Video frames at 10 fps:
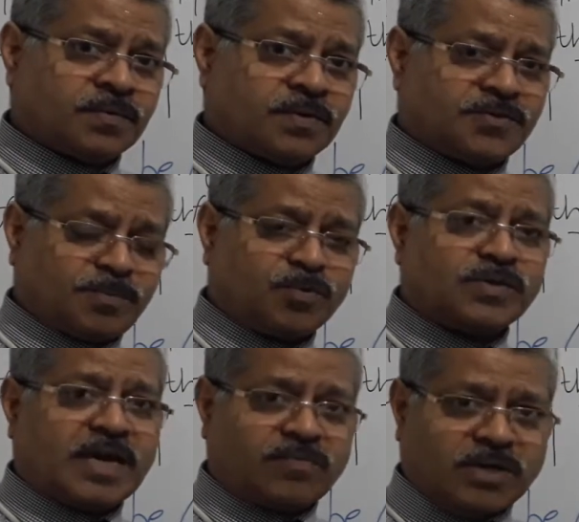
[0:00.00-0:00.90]
Suppose
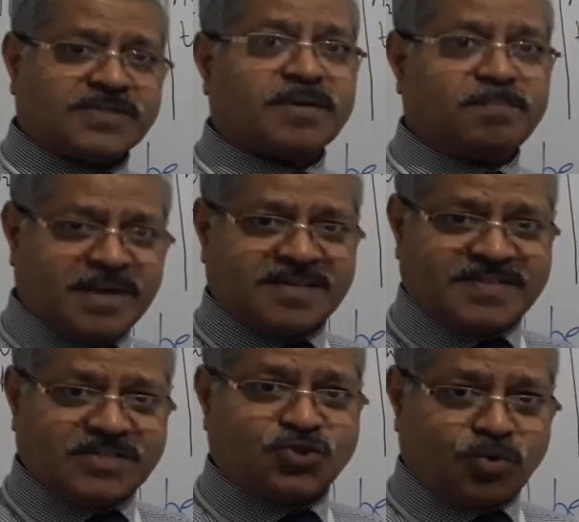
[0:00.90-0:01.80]
I want some
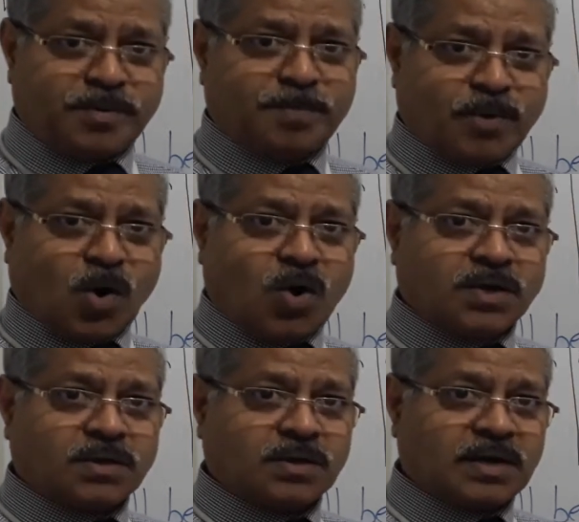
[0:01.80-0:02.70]
medicines to be
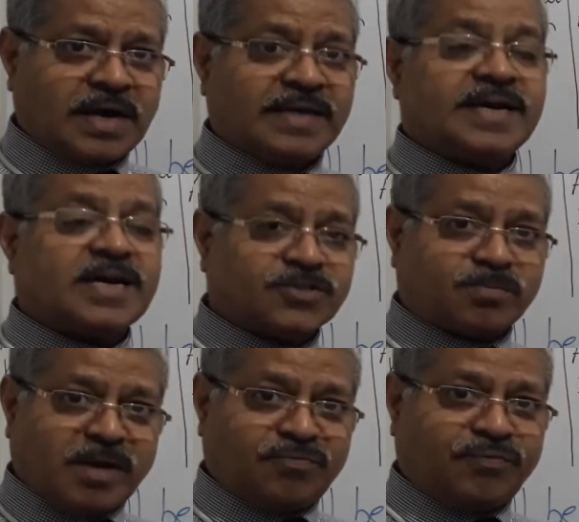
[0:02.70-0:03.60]
brought. I ask
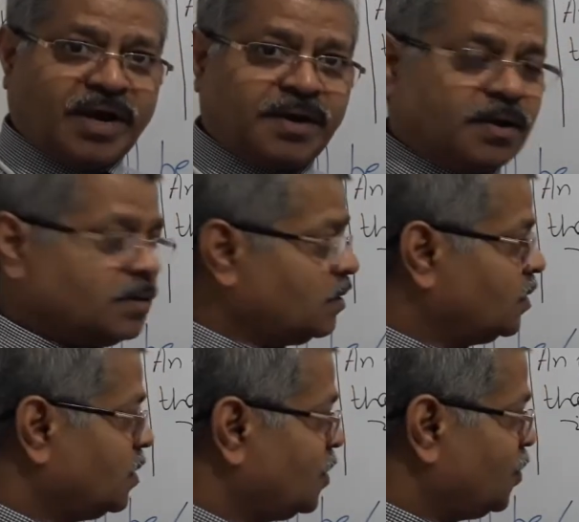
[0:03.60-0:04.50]
my friend,
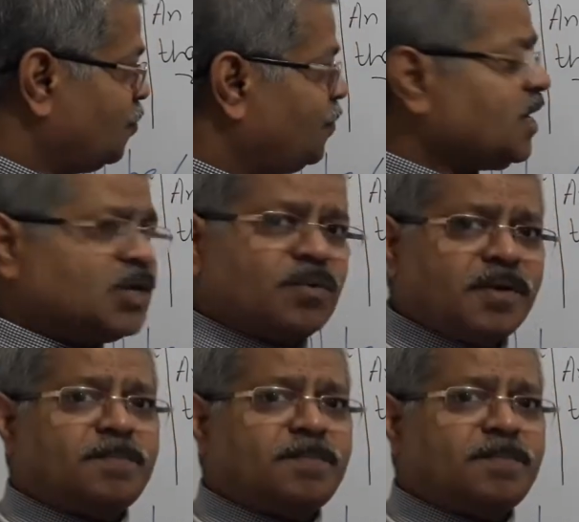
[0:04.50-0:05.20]
will you be